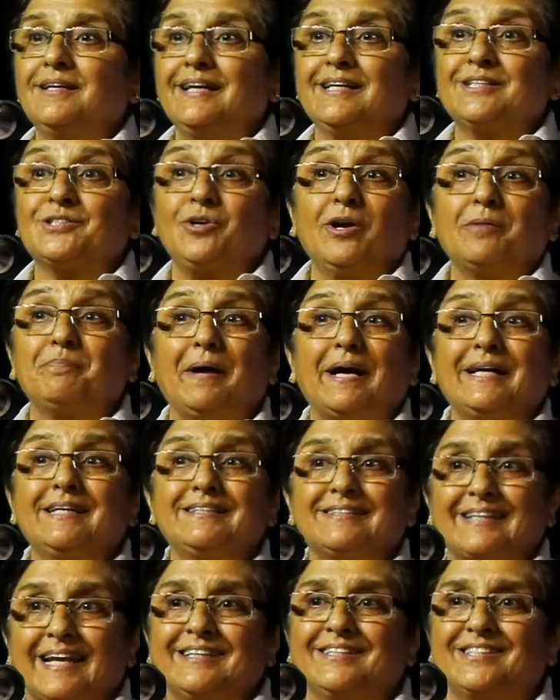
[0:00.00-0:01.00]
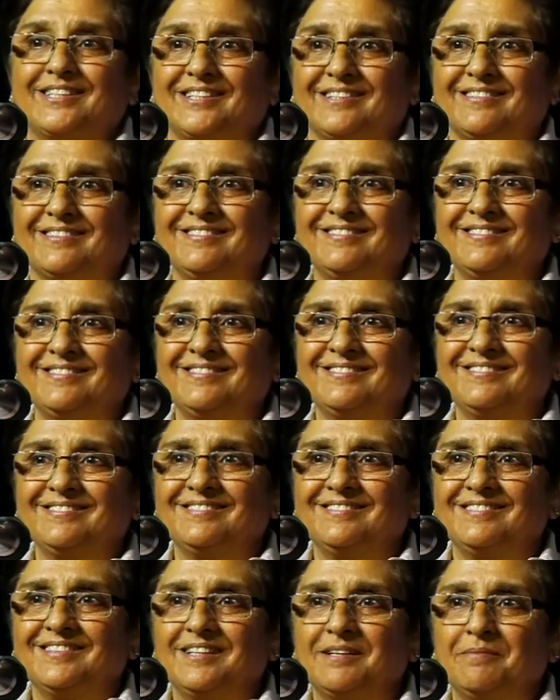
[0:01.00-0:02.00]
It's not by intention.
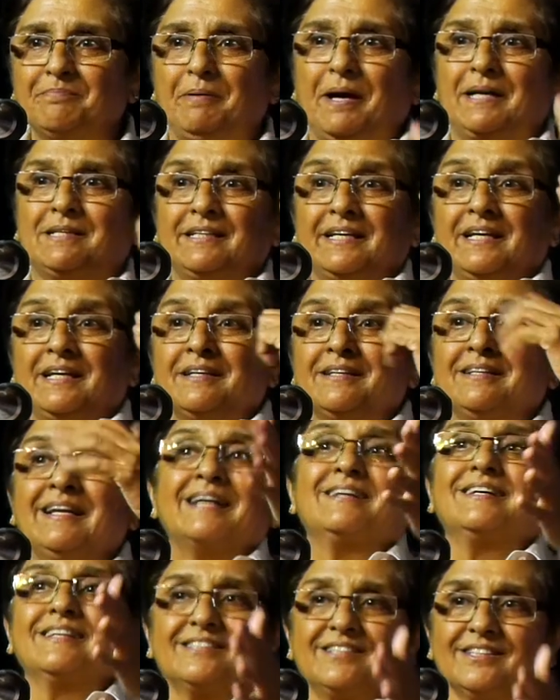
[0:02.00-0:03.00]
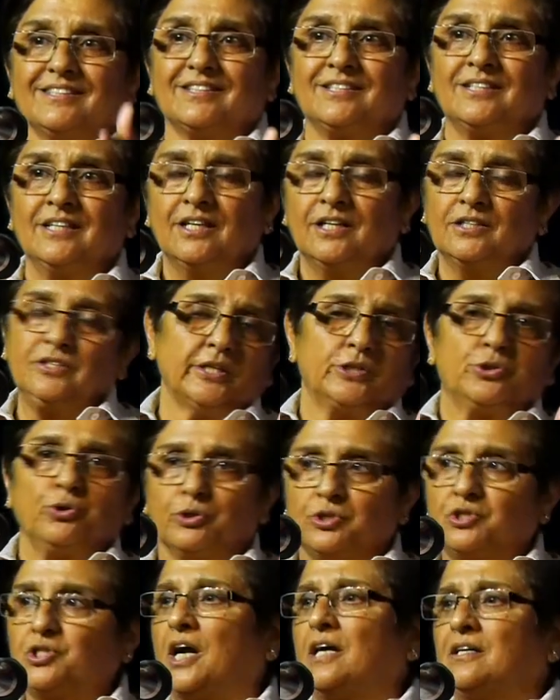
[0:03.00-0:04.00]
But negligence, that
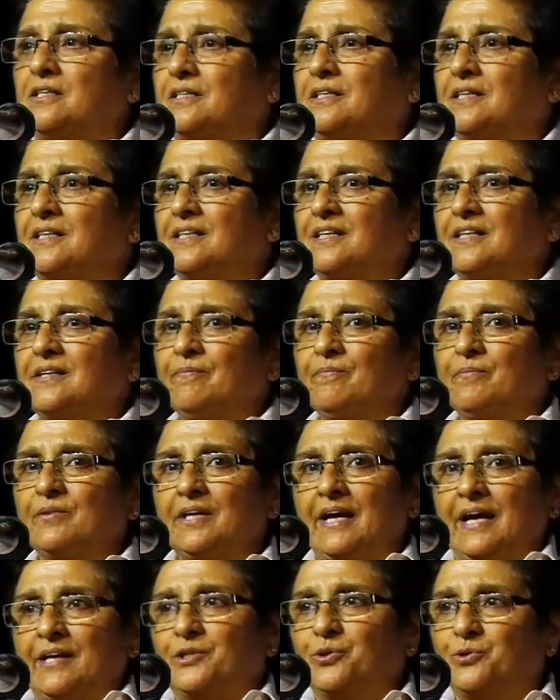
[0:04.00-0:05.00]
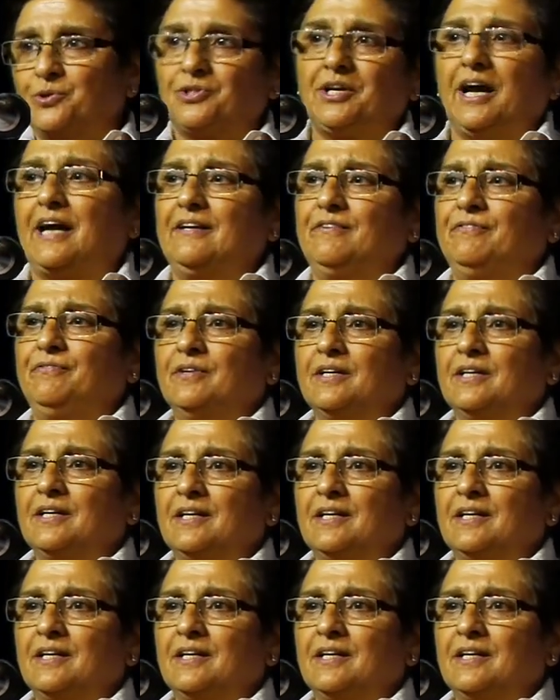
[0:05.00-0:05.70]
you're drunk and you drive